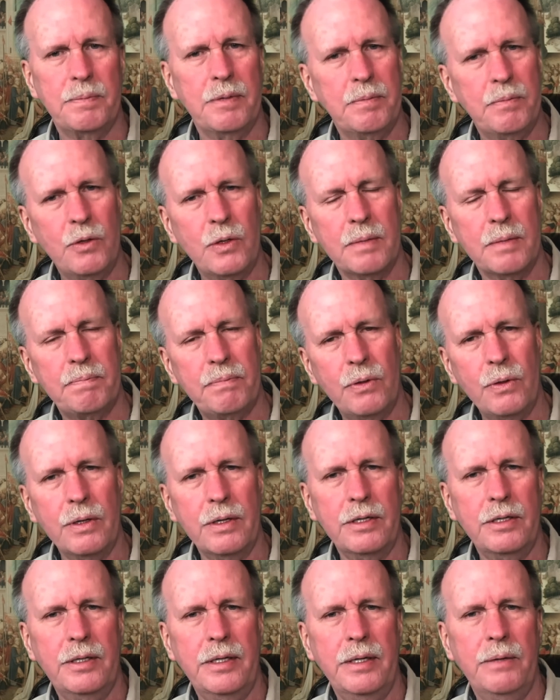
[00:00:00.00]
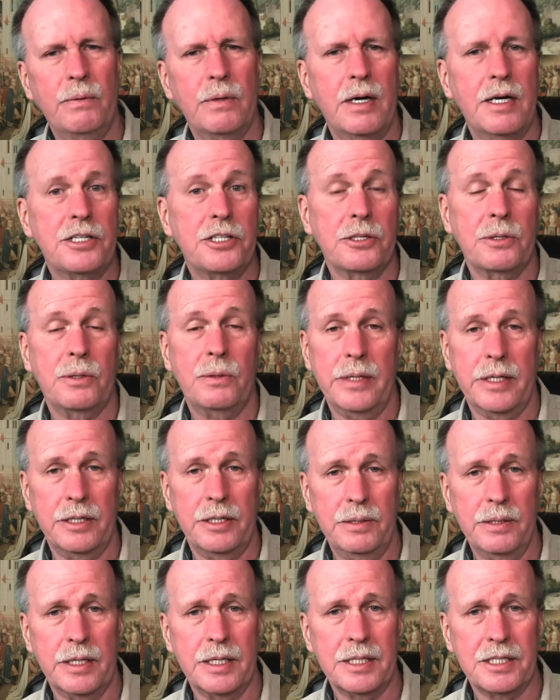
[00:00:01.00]
but more importantly, we're also going
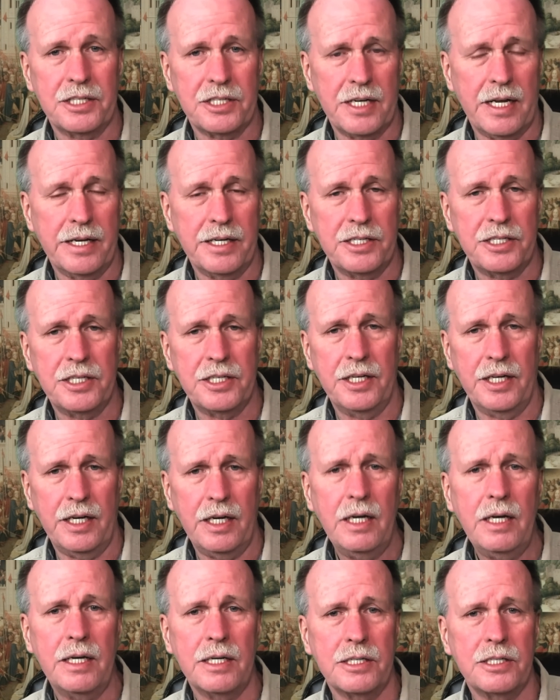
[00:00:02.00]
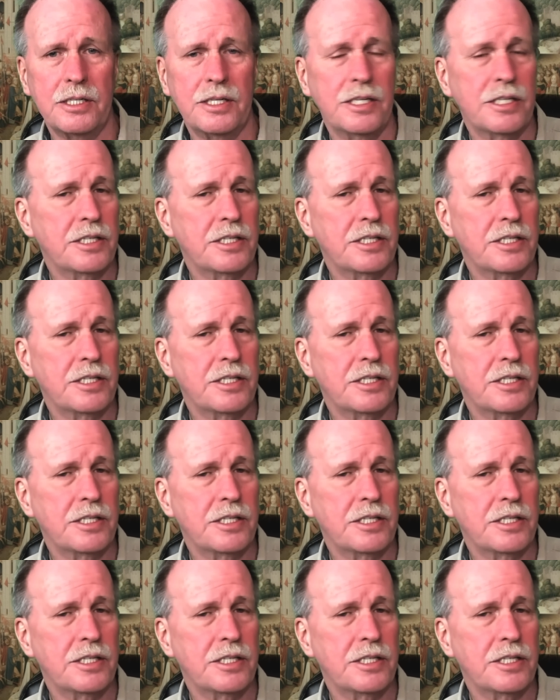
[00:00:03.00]
to look at science in the East.